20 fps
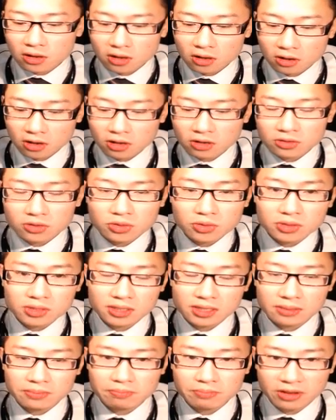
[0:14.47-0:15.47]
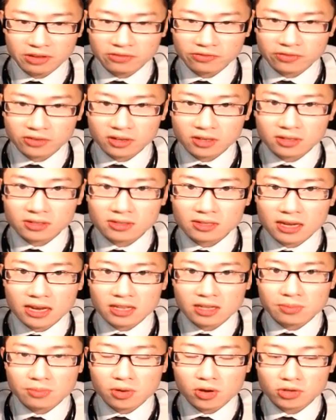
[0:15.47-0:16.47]
on using methods and
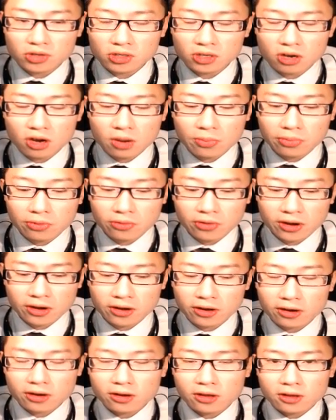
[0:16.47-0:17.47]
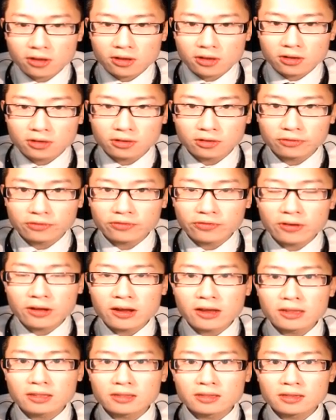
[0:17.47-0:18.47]
the modular operator to
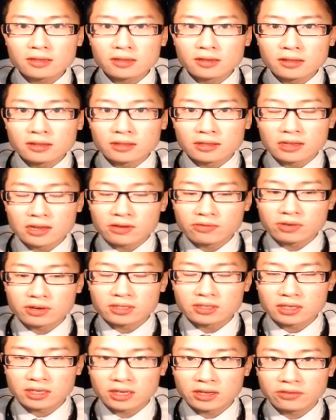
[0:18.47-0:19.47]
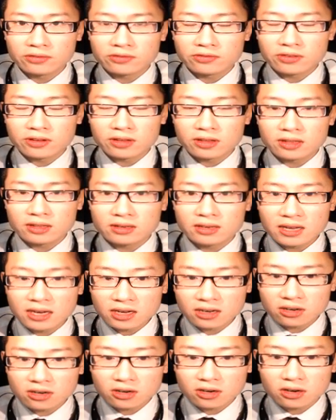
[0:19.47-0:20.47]
find the every 10th
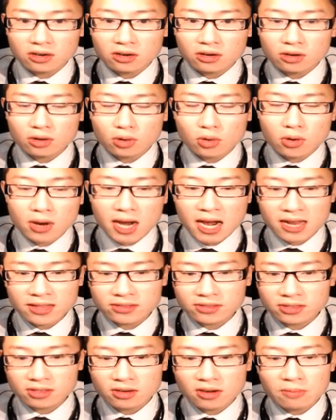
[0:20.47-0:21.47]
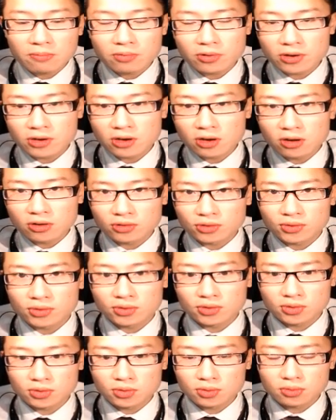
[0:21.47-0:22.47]
data or answer and print it onto a
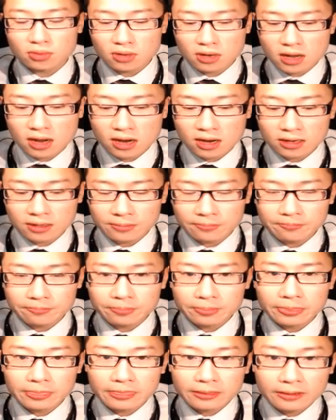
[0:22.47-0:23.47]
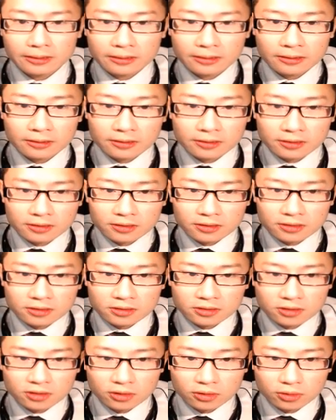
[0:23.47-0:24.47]
new line.
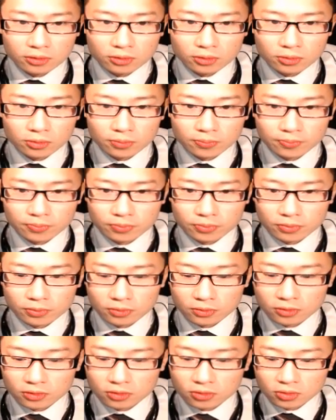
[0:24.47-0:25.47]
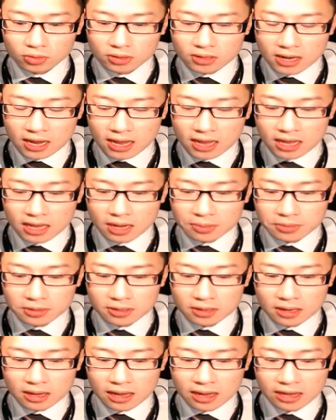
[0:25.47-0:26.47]
So today I'm going
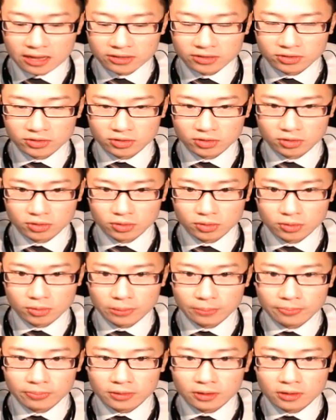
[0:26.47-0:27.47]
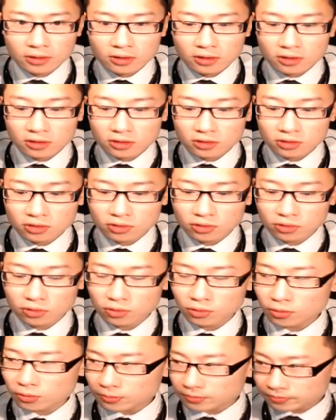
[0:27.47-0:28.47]
to ask you
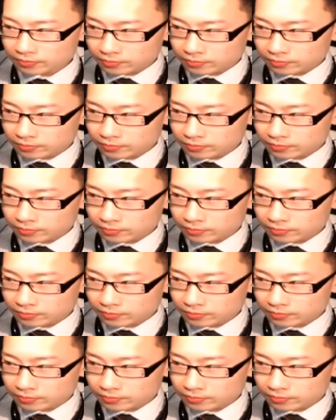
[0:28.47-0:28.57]
to